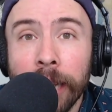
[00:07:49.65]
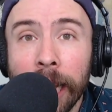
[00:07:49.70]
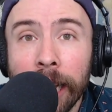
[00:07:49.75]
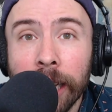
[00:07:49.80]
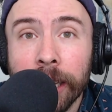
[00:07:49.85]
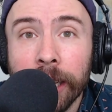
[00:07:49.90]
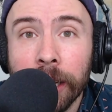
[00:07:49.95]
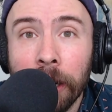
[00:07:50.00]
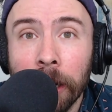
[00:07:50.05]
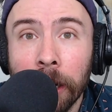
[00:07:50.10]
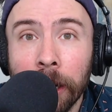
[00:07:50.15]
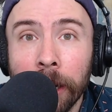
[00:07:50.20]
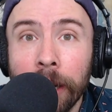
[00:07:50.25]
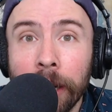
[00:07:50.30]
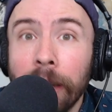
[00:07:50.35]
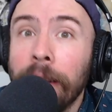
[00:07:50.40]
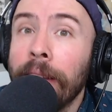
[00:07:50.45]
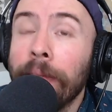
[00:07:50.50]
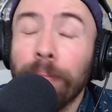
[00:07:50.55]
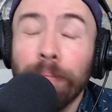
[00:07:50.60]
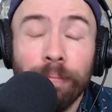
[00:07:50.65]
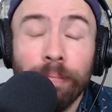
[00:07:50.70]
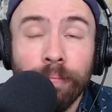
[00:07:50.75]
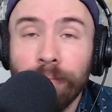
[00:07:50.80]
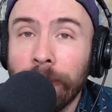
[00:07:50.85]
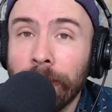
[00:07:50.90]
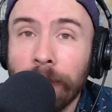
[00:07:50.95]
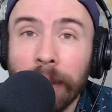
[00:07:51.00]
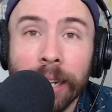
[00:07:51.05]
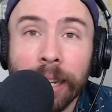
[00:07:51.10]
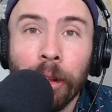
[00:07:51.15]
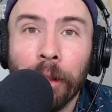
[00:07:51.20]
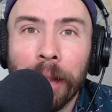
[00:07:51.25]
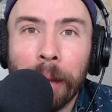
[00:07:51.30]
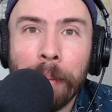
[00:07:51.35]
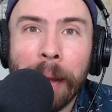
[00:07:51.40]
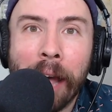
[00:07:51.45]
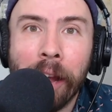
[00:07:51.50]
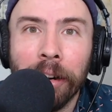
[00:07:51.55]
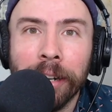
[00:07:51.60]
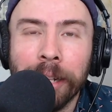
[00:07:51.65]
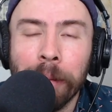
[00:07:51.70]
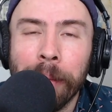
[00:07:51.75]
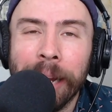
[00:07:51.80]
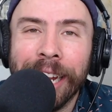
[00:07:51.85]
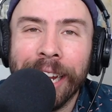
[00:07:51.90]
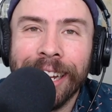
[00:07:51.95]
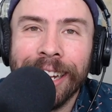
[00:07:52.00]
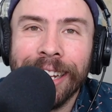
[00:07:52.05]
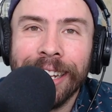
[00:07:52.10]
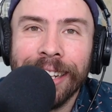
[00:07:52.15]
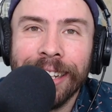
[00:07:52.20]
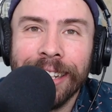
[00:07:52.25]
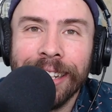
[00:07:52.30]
tastes good that's all that matters to me